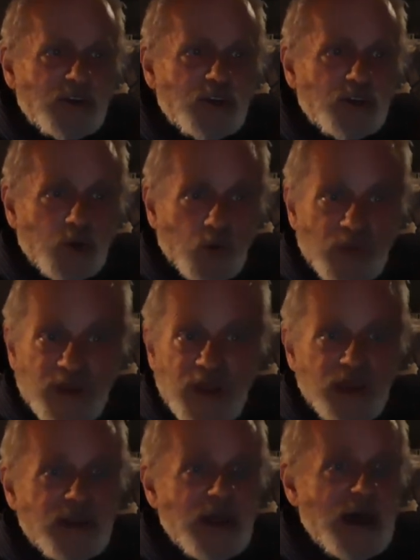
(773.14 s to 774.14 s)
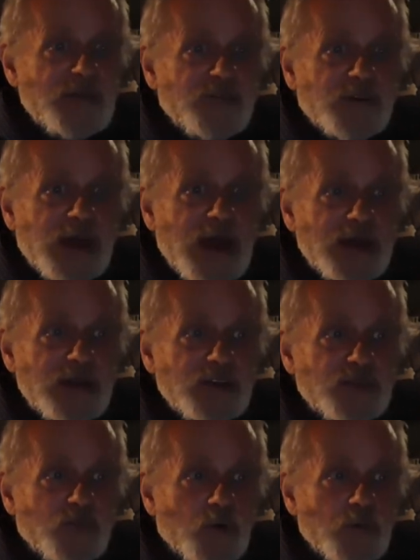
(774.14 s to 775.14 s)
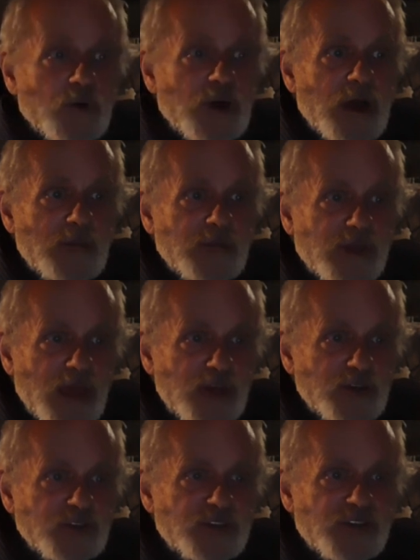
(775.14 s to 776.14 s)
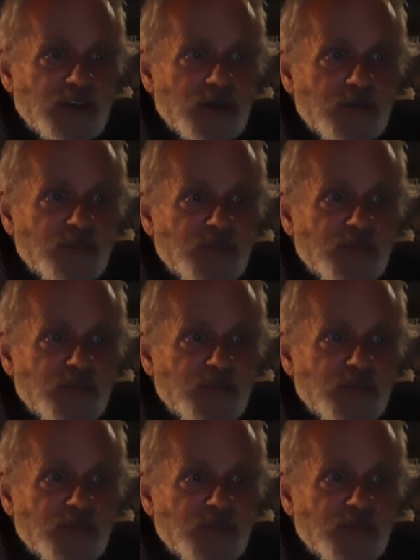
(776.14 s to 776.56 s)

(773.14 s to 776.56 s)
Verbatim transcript: to show that he had not forgotten his former obligations to him.